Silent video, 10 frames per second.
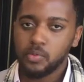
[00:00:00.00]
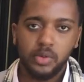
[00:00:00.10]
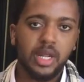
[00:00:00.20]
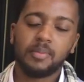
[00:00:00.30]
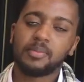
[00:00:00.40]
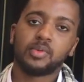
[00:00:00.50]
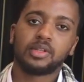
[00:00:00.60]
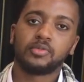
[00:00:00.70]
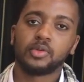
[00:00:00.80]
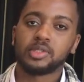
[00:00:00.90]
weren't happy
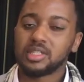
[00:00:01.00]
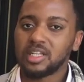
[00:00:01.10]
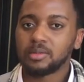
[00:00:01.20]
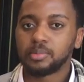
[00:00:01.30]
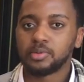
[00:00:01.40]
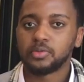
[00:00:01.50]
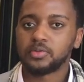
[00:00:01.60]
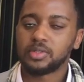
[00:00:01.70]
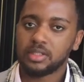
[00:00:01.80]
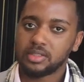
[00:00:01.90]
with the version. They'd
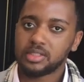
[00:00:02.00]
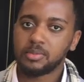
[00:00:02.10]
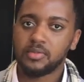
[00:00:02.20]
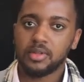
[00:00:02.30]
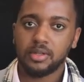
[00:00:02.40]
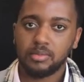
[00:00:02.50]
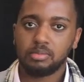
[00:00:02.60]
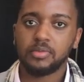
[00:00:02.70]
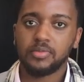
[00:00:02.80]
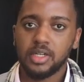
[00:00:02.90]
improved some of the,
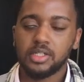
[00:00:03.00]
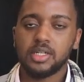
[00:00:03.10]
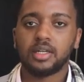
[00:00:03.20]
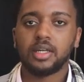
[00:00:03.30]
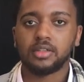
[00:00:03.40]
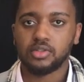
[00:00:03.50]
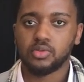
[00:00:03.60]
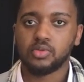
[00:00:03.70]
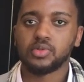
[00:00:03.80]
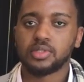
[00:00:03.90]
the finishing, like the
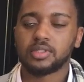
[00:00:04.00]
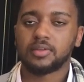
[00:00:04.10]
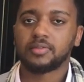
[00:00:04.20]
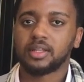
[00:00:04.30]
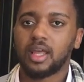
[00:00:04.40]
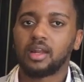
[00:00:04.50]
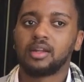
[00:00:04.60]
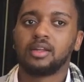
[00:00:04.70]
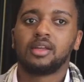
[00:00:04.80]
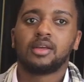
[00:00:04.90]
screws and stuff like that,
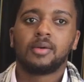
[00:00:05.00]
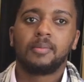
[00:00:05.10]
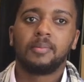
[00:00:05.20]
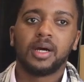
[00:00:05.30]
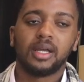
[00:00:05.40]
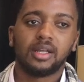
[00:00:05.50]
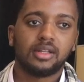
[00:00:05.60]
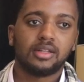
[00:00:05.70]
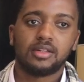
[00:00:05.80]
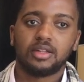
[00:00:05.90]

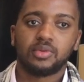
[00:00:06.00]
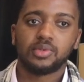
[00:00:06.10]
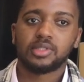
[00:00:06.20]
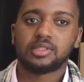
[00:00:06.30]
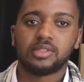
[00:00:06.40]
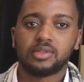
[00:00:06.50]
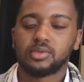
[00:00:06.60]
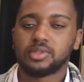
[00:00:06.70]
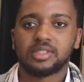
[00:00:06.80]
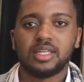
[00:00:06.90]
but there was
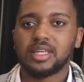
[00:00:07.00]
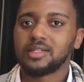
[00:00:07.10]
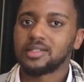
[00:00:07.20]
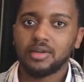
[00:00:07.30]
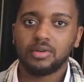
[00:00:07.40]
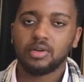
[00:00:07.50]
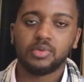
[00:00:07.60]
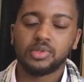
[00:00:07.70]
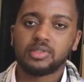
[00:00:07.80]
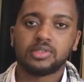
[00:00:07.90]
still just the interior
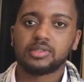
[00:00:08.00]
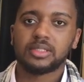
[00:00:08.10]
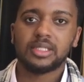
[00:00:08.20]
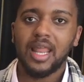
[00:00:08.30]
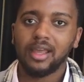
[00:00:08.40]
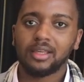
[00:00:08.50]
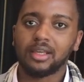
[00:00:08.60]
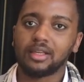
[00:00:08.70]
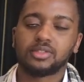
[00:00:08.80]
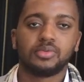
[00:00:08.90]
was just
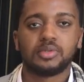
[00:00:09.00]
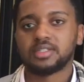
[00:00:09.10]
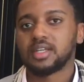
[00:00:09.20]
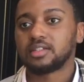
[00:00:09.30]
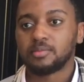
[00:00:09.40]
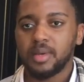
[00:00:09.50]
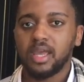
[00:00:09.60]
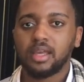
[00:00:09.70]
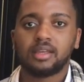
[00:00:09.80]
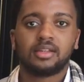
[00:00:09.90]
lacking. So we sent it
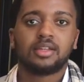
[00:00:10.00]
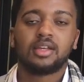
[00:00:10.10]
back,